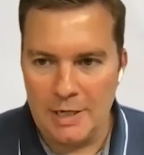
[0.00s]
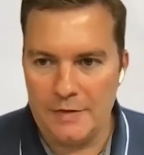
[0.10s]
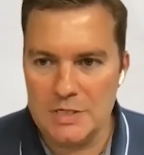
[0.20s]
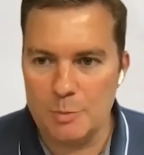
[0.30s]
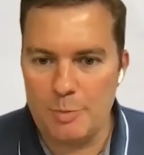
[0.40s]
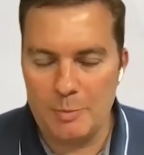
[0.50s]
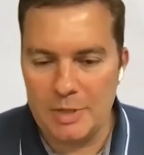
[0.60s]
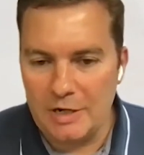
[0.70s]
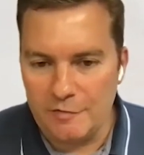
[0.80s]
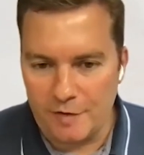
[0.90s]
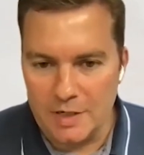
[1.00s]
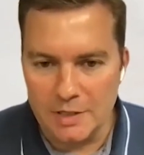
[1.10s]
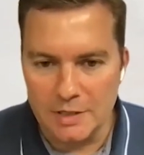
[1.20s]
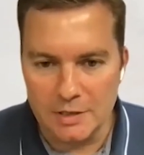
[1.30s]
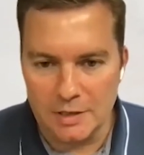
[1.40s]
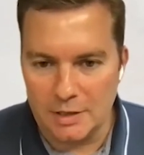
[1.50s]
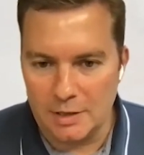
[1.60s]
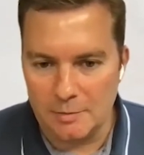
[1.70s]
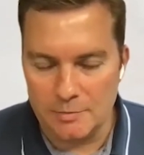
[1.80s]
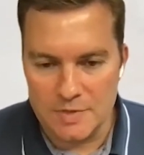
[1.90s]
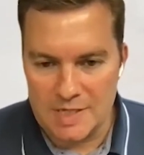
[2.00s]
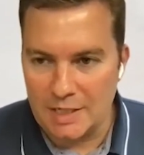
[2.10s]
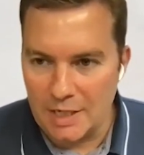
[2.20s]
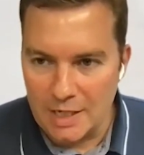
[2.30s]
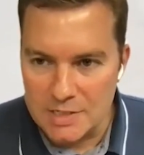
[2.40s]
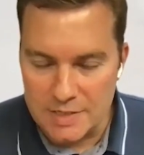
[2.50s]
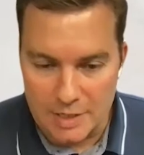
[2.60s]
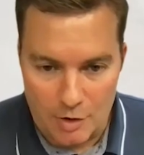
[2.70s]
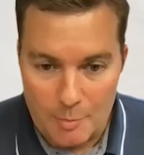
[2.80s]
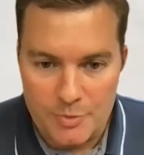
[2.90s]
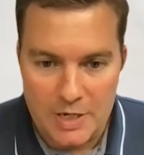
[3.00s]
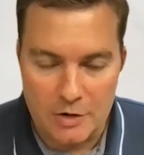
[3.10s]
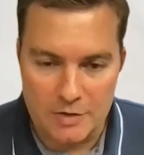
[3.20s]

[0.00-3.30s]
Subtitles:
These are publicly funded satellites that are up there,